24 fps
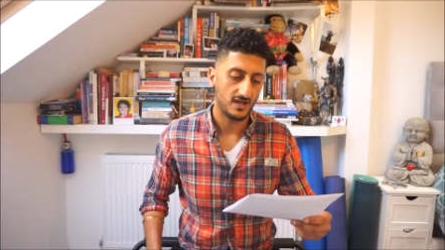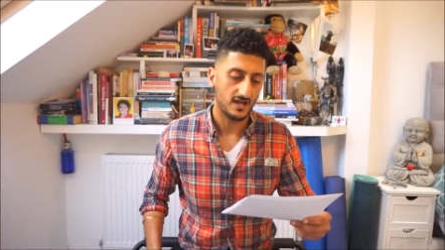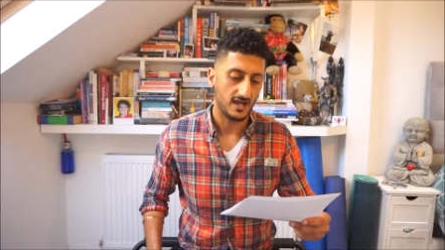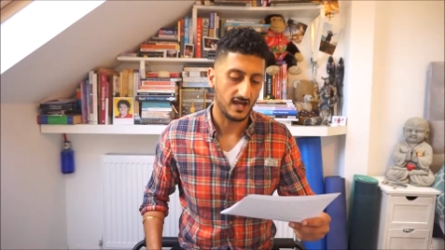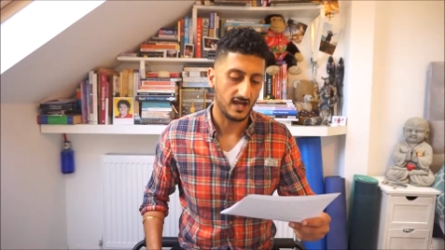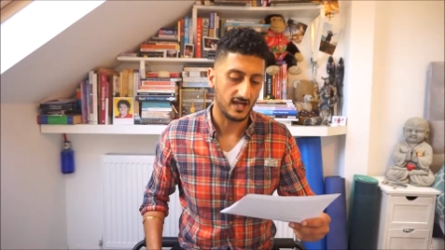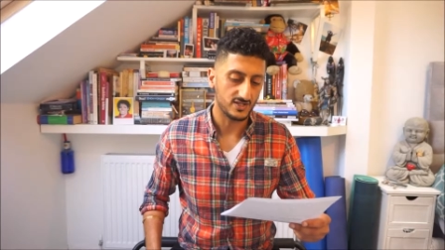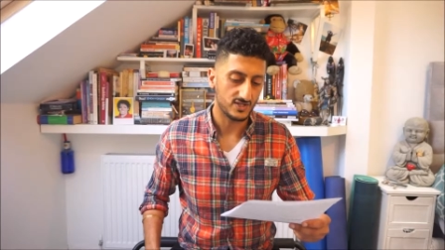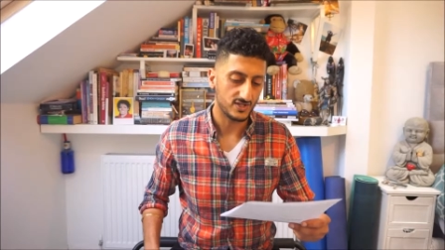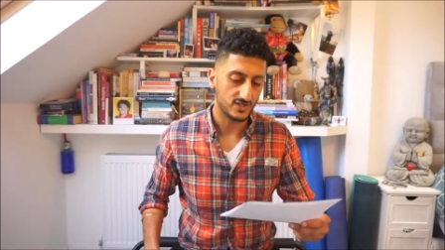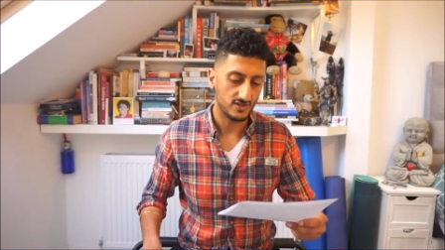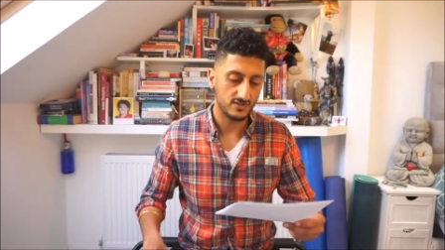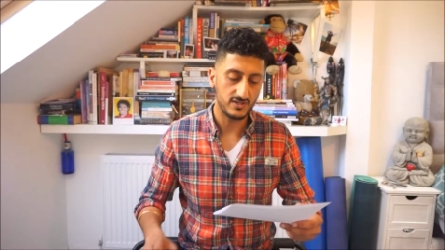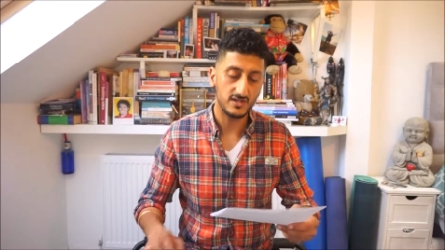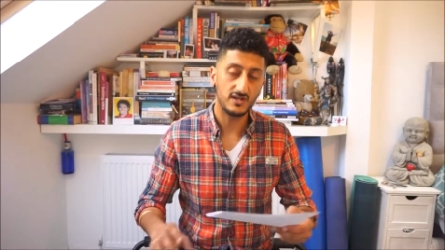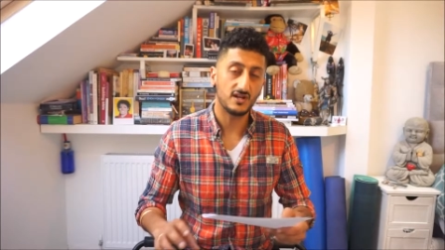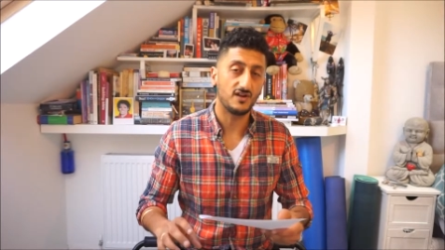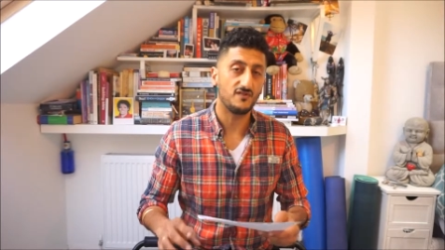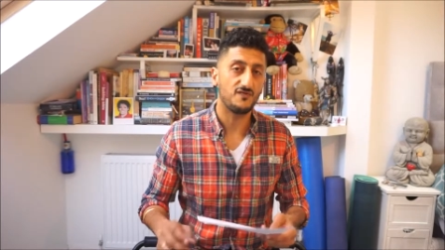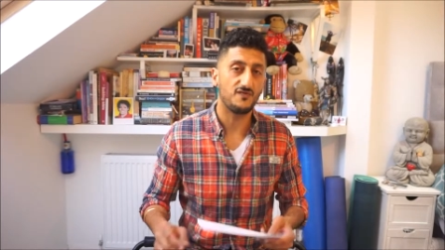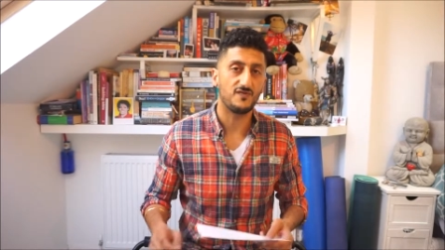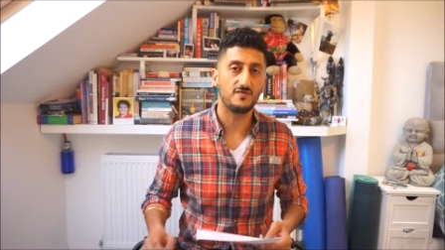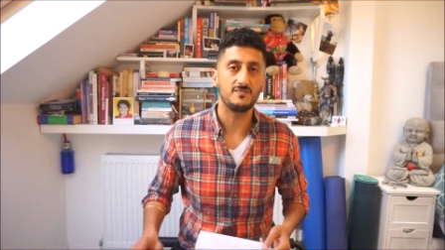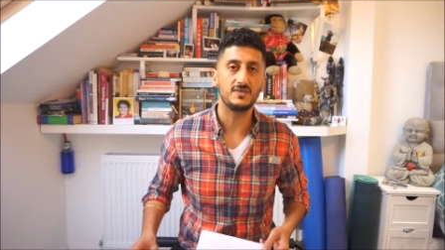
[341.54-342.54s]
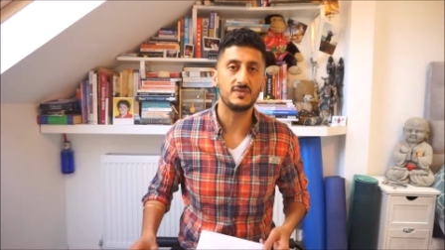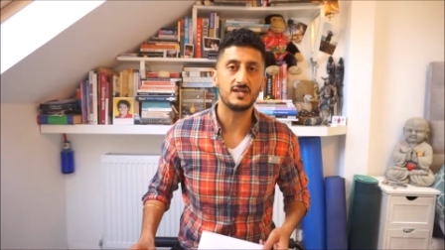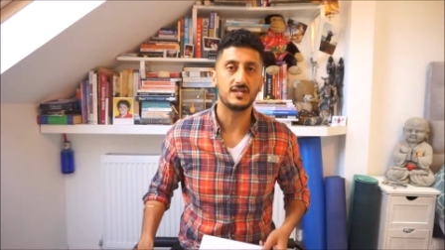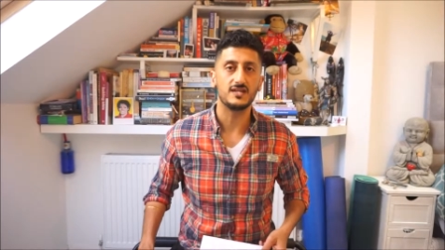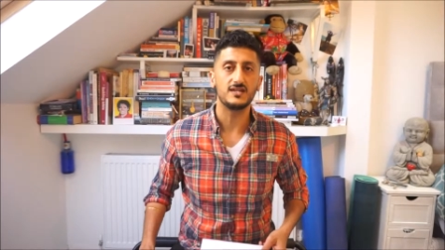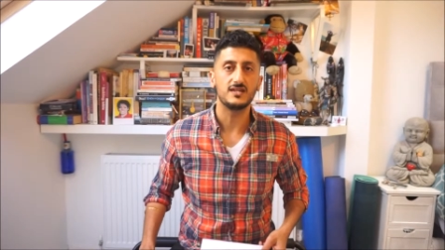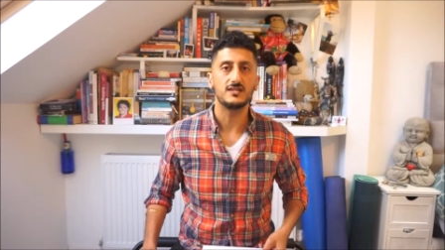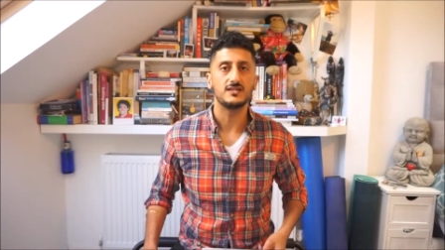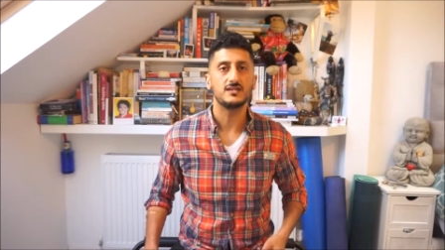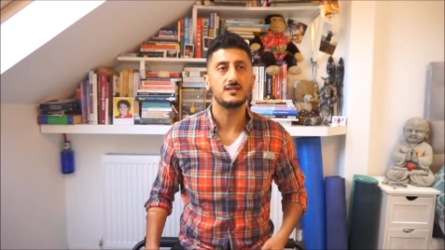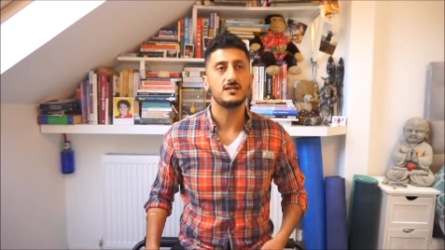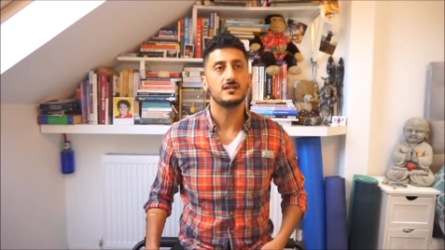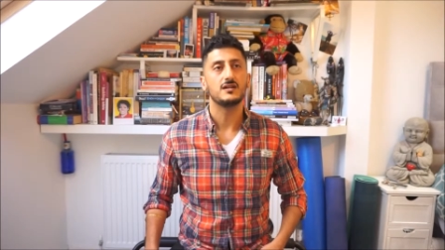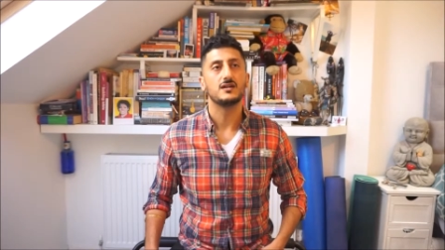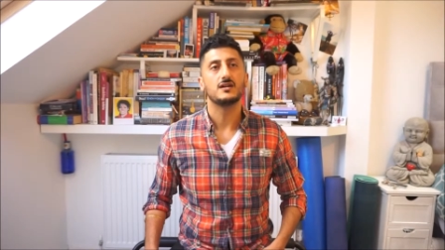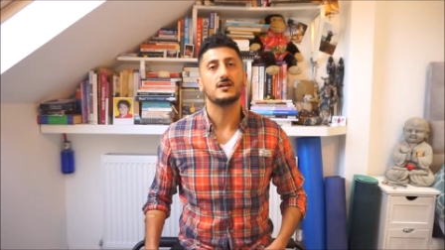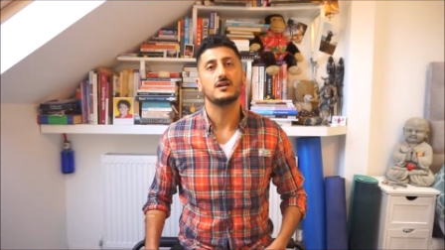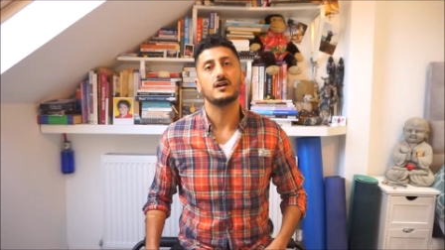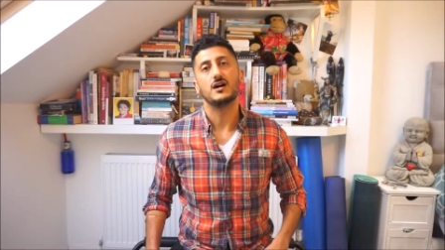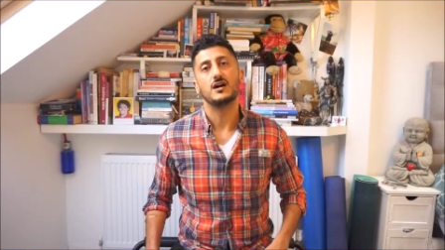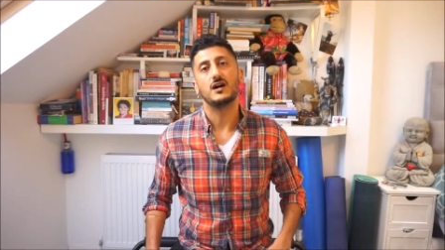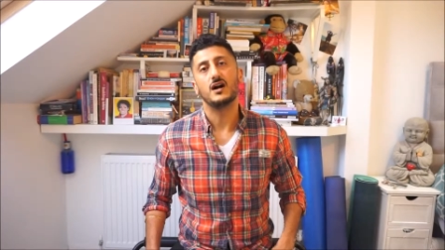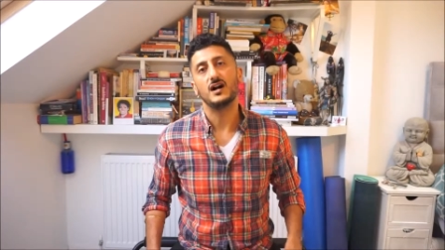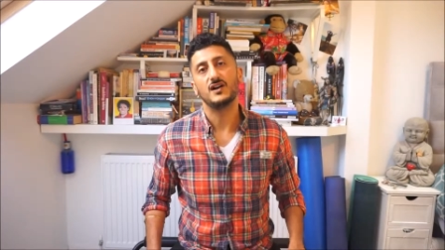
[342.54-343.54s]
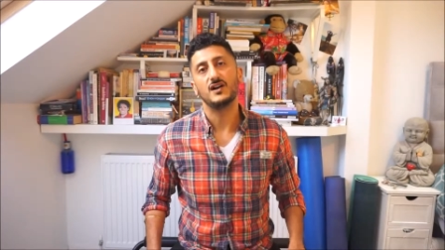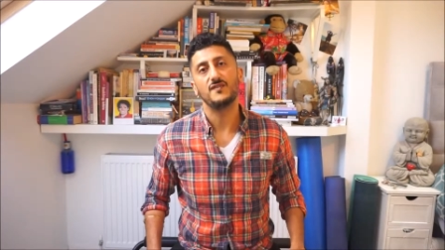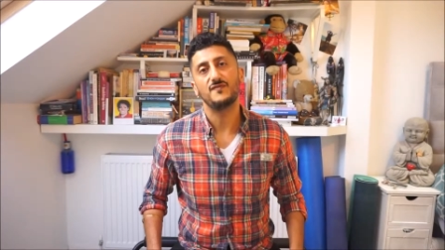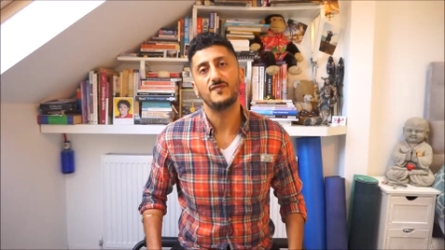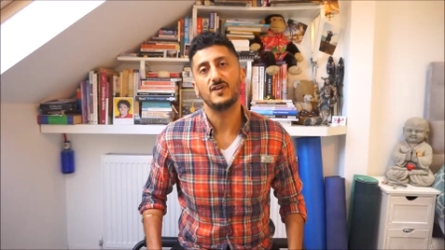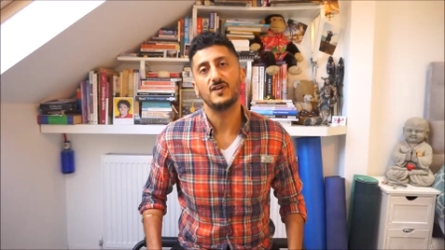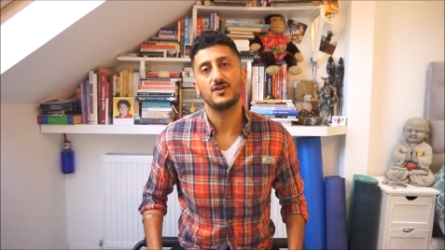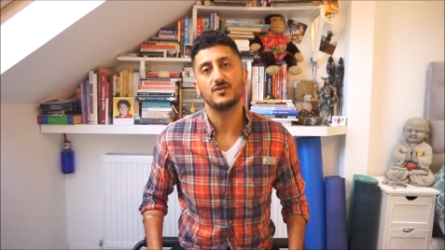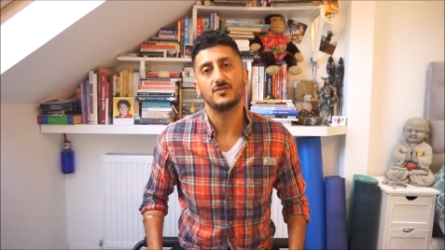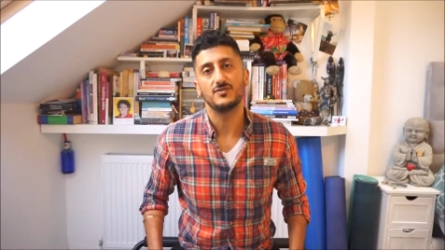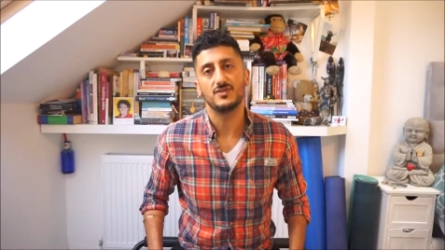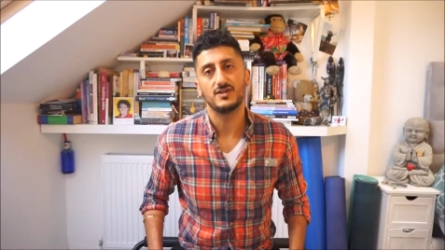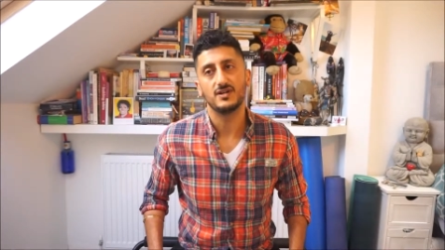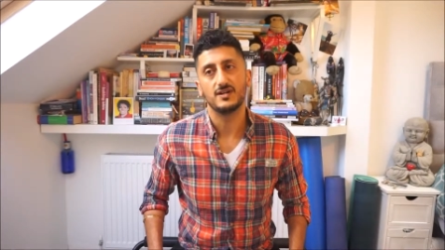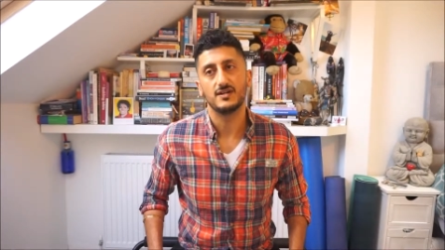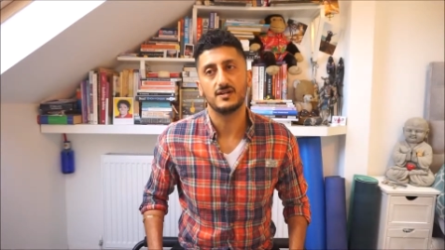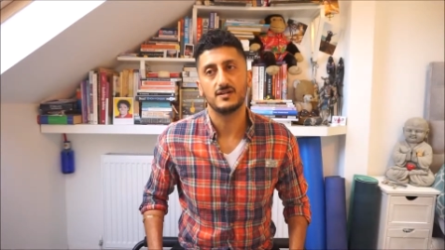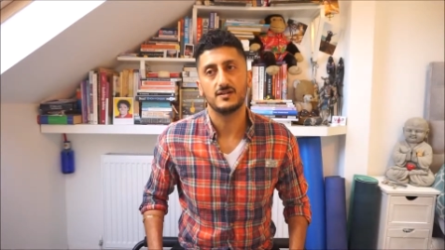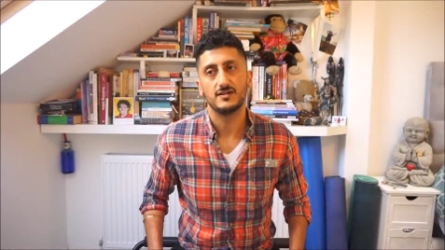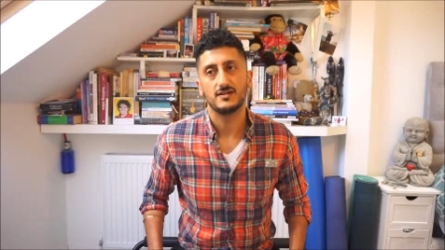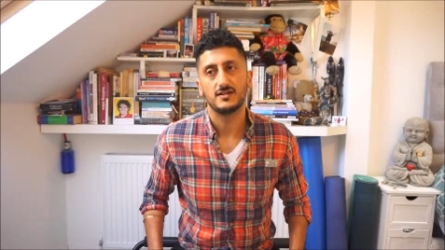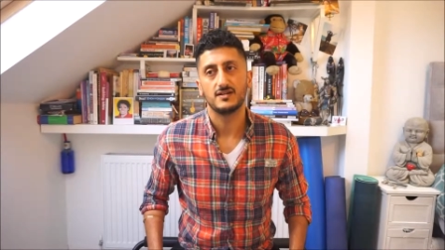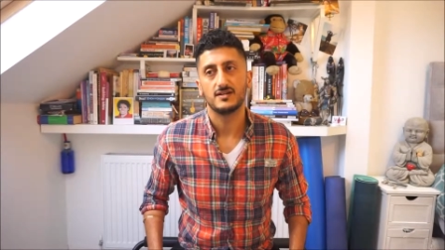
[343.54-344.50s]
And so, for me, I felt that